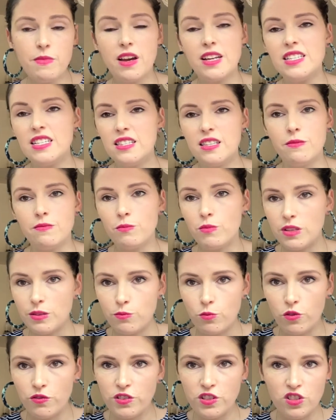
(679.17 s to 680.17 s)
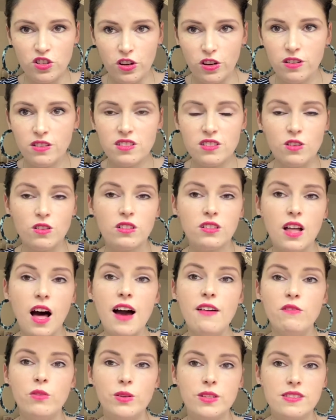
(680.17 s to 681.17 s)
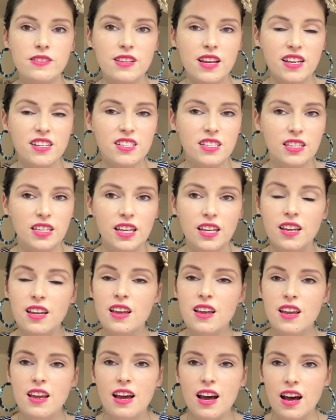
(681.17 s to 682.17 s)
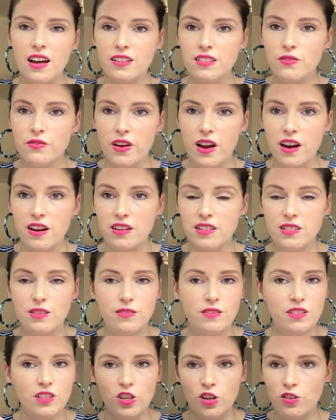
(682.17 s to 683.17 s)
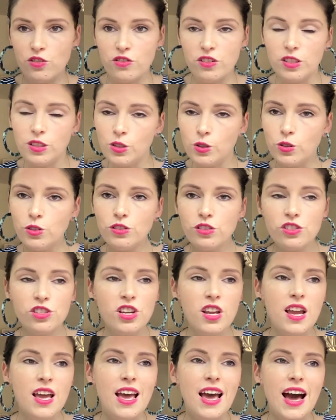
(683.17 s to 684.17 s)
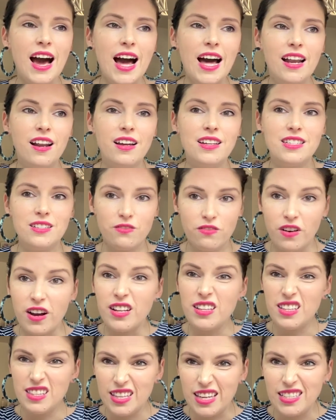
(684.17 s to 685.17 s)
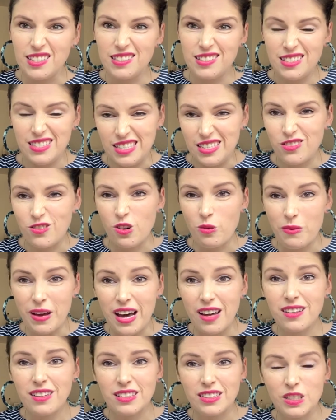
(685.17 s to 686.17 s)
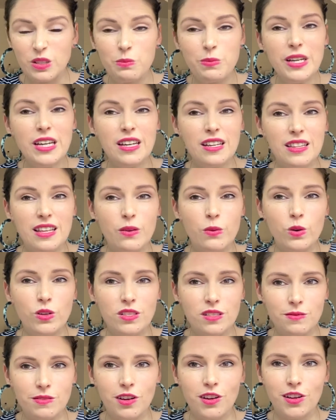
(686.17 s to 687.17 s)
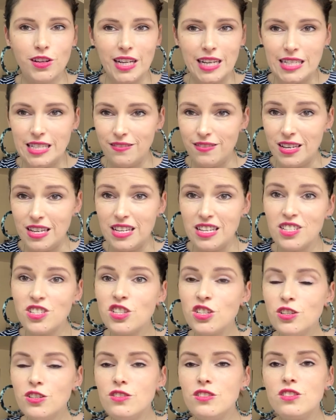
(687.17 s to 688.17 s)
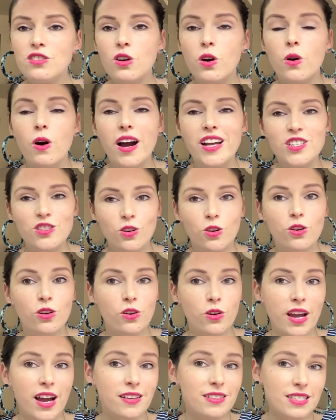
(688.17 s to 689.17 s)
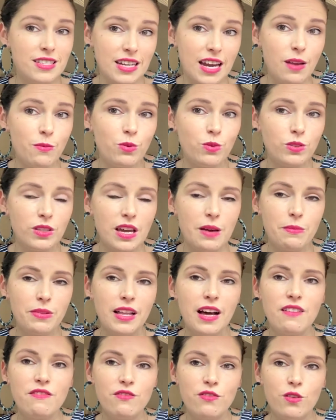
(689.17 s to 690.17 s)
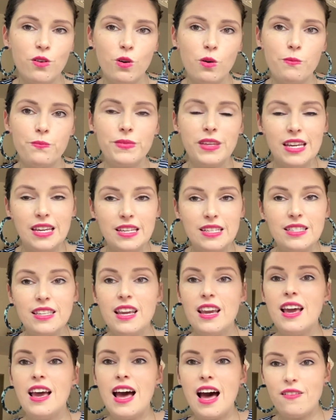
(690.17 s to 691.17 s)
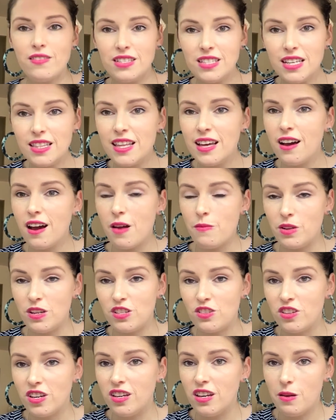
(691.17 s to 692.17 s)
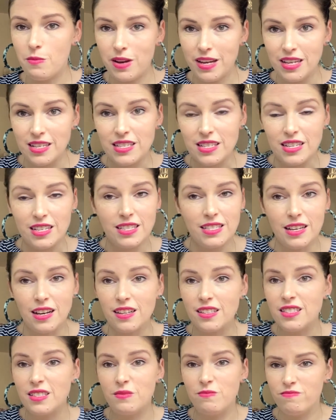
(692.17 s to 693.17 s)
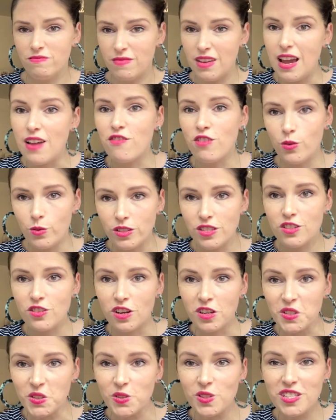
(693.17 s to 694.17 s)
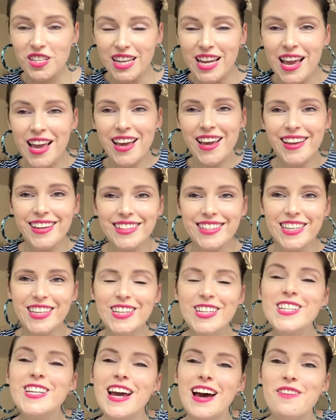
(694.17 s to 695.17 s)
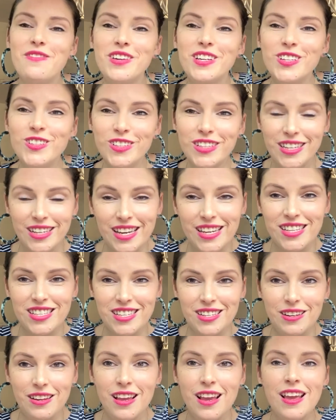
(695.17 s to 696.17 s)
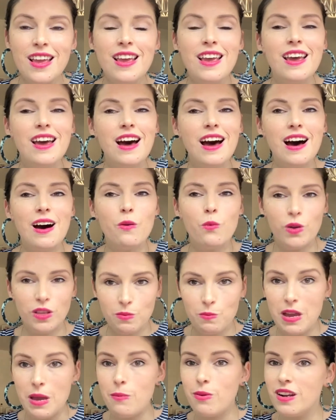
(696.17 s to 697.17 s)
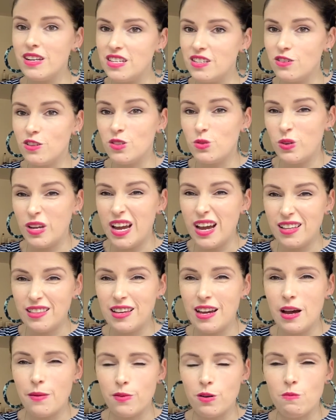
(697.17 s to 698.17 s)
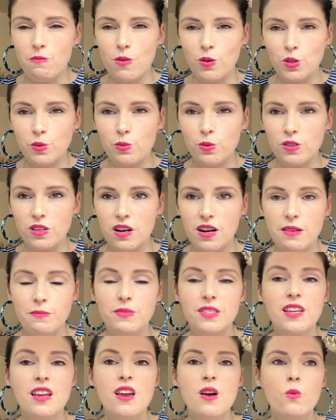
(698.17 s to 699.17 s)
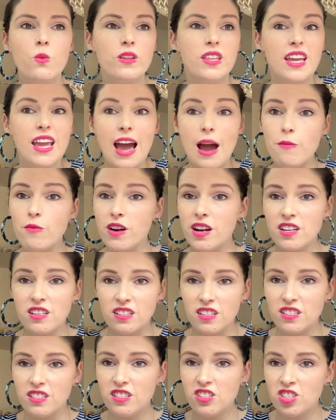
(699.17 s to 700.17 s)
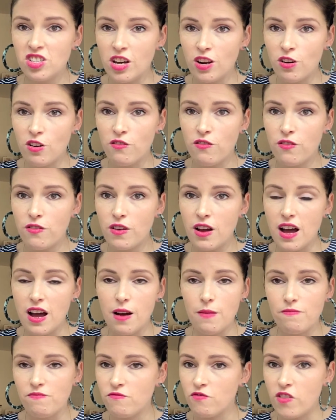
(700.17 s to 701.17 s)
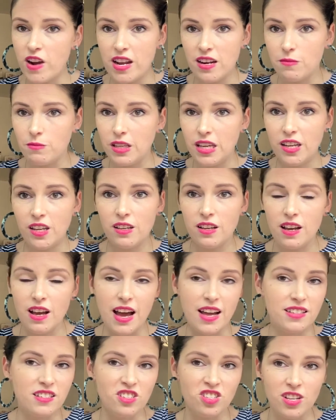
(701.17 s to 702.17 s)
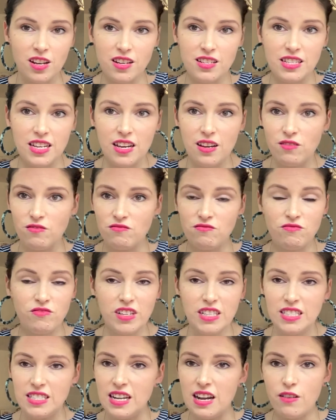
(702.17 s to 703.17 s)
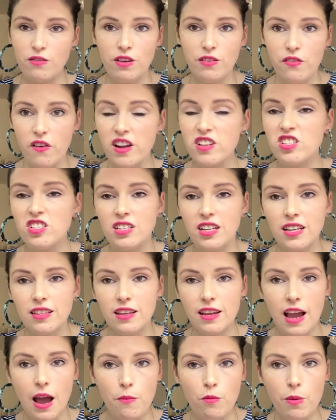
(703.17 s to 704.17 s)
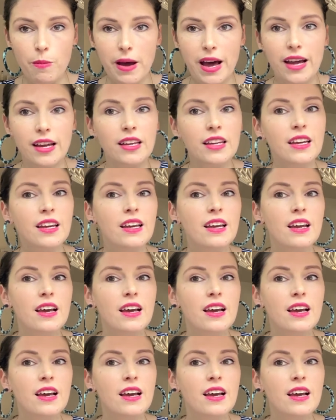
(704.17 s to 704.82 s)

I did them more for students, not live ones actually. As far as you know, during a launch, and I did find that they did drop out a little bit, and there was some connectivity issues. So I don't know how stable their platform is. Having said that, I'm in Australia. My internet sucks. Everyone struggles to get to have a good connection uh, with me, but I did notice we had that happen on multiple times where the camera actually just shut off um, randomly. I had to shut it down, restart, refresh to get the camera back.